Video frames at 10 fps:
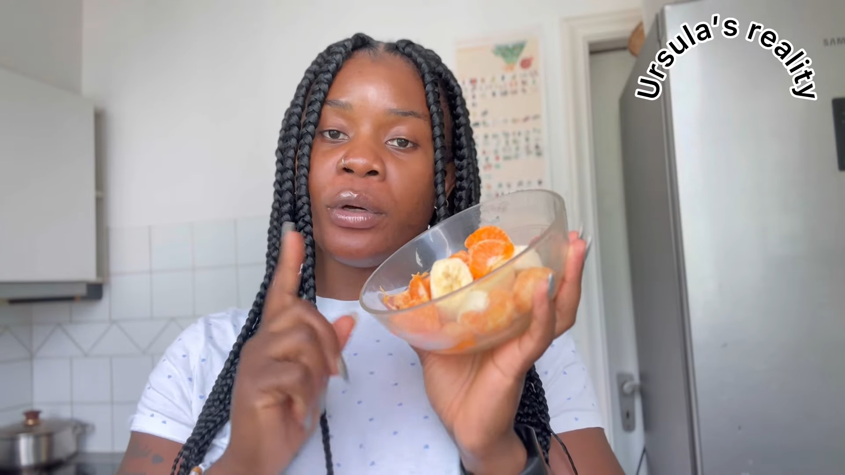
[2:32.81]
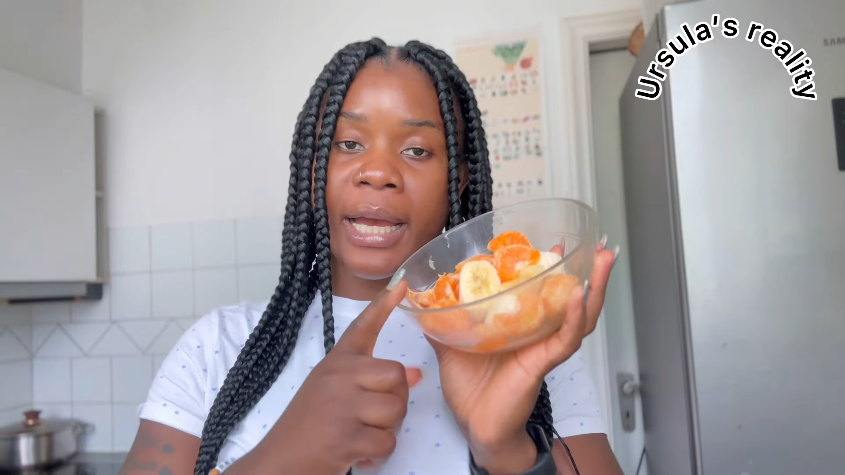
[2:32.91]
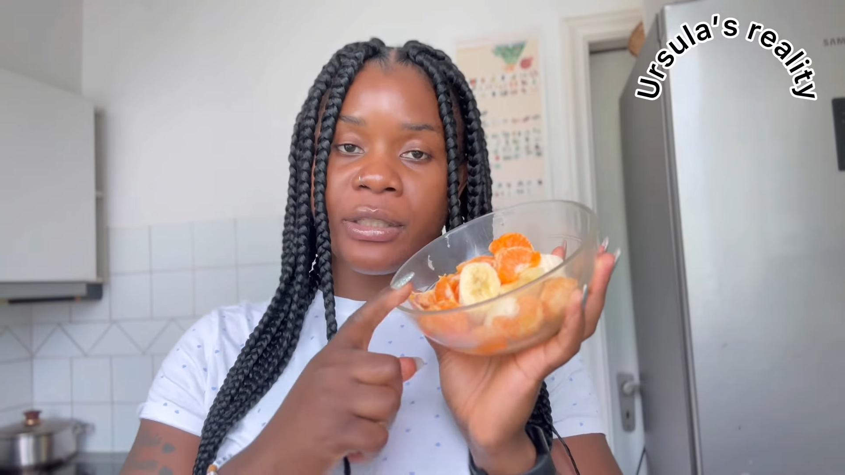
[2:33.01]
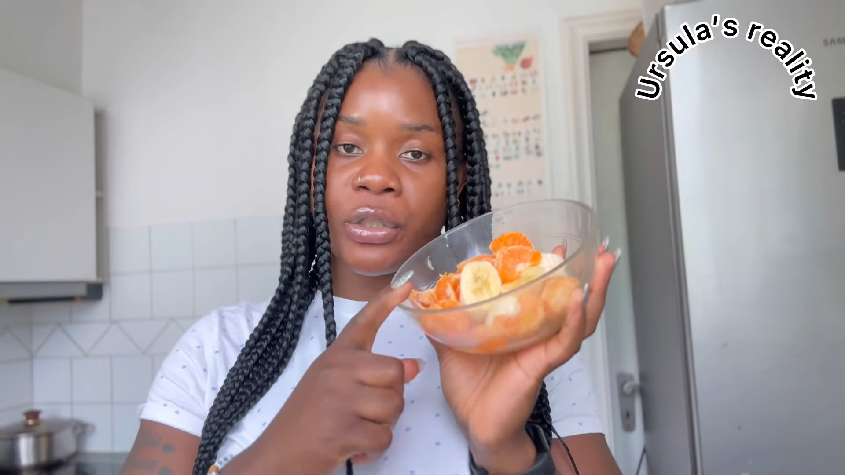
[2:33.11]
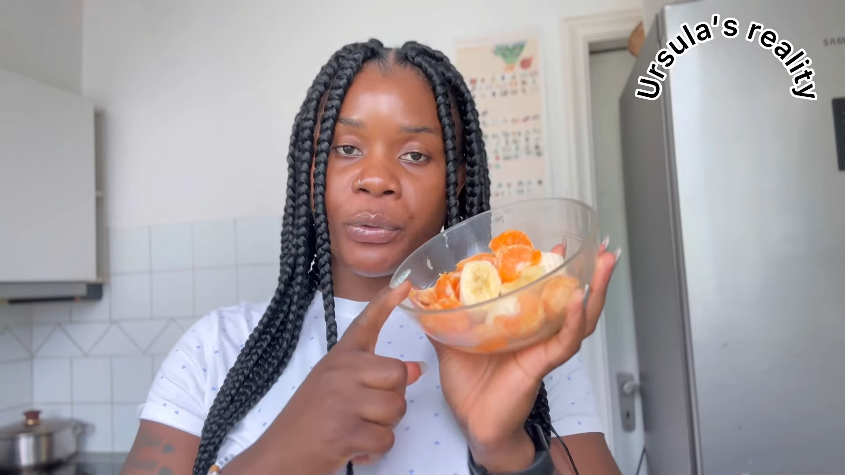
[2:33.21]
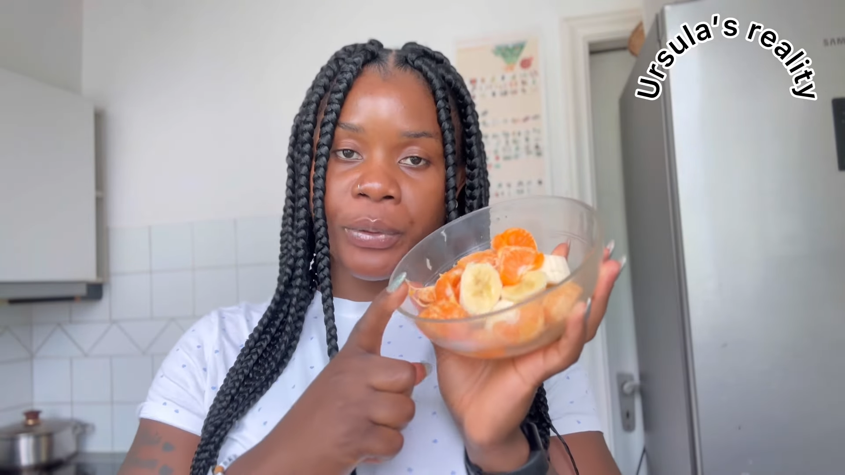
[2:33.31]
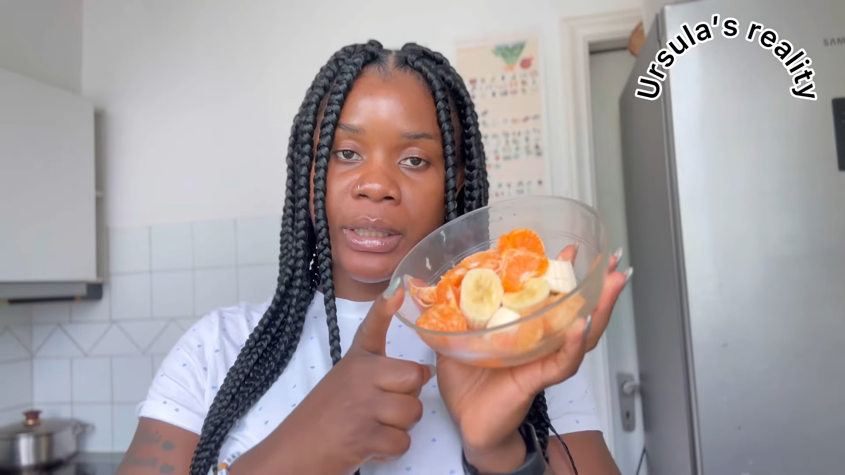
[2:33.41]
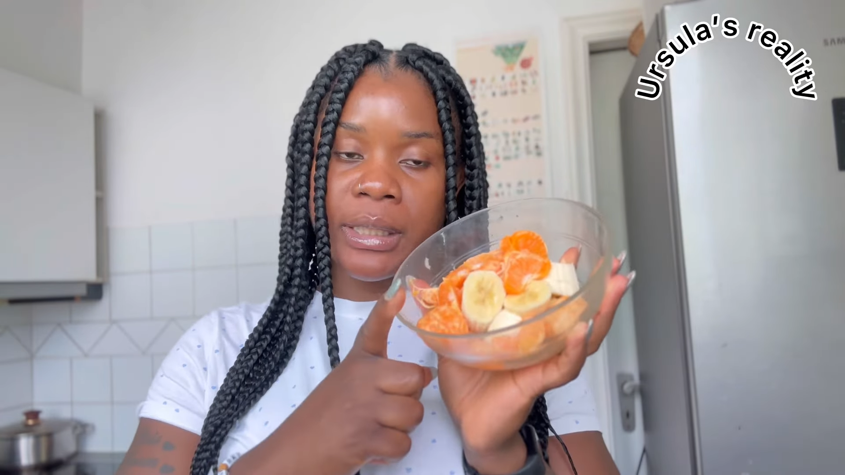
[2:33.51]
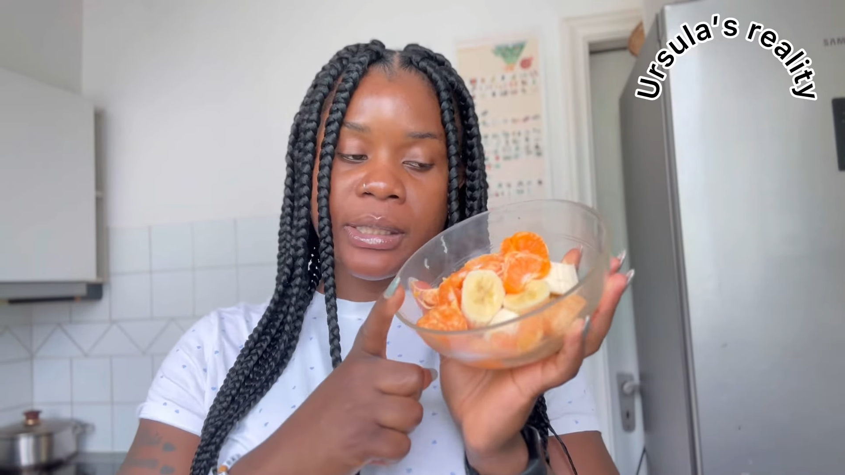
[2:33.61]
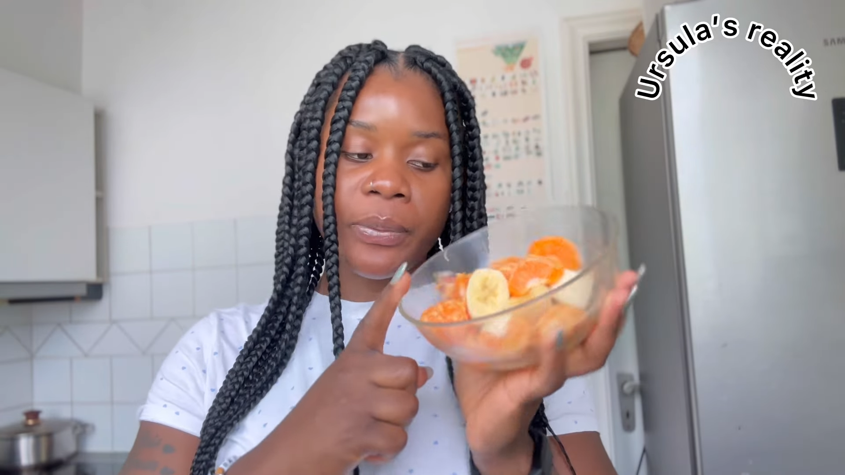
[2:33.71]

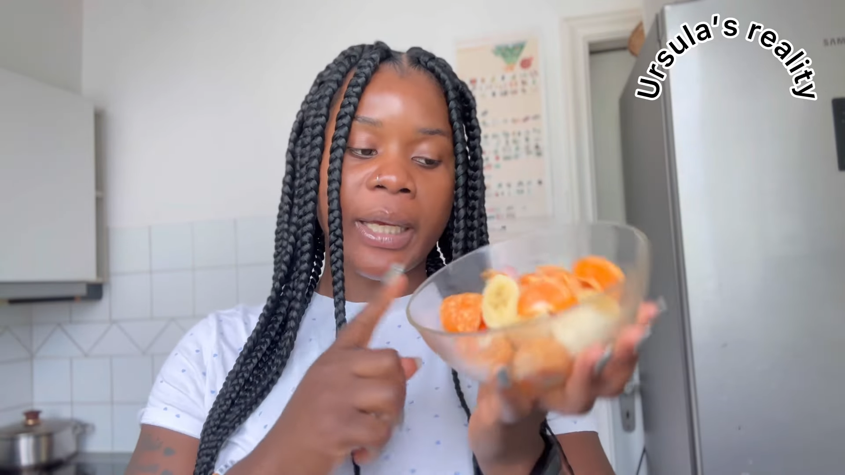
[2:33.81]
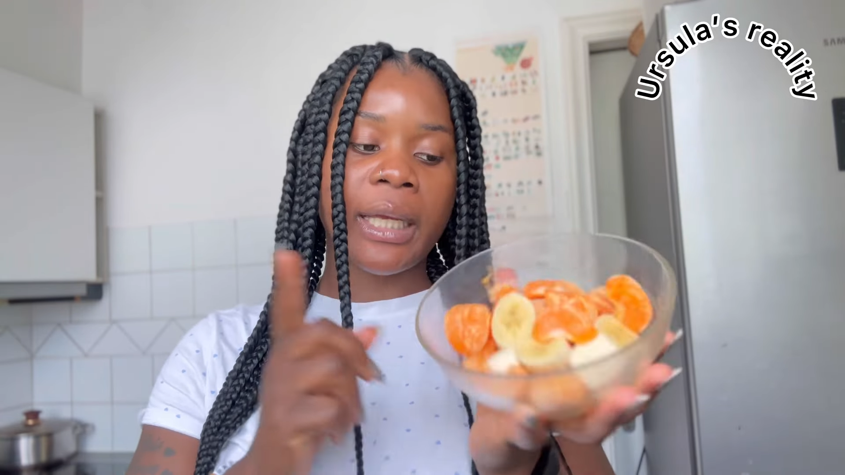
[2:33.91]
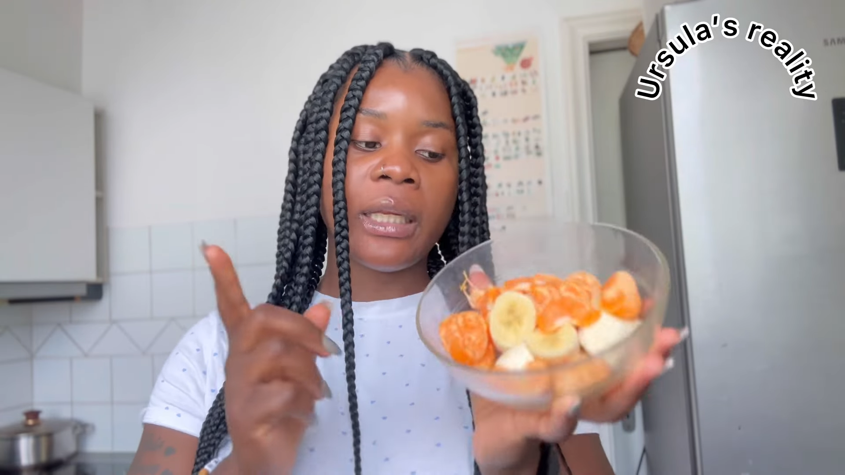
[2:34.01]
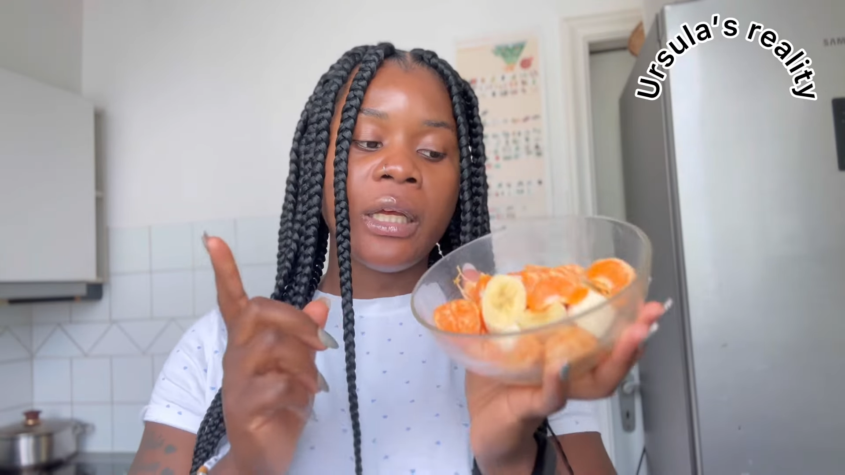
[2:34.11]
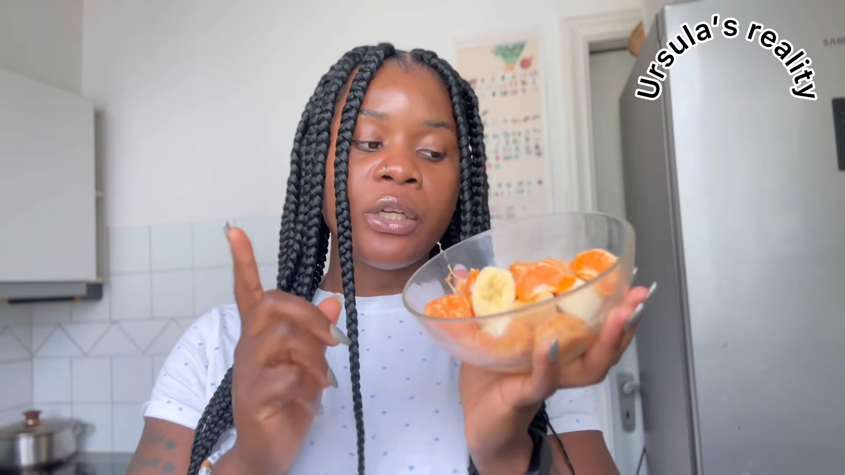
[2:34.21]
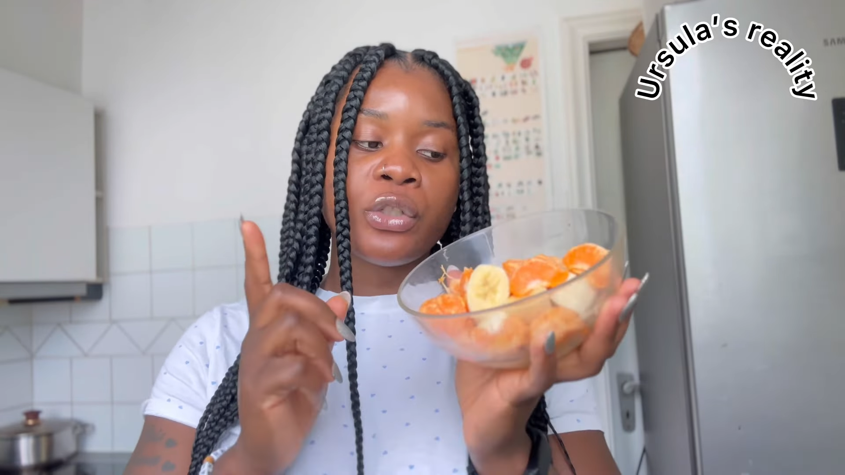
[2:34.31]
tangerines, right?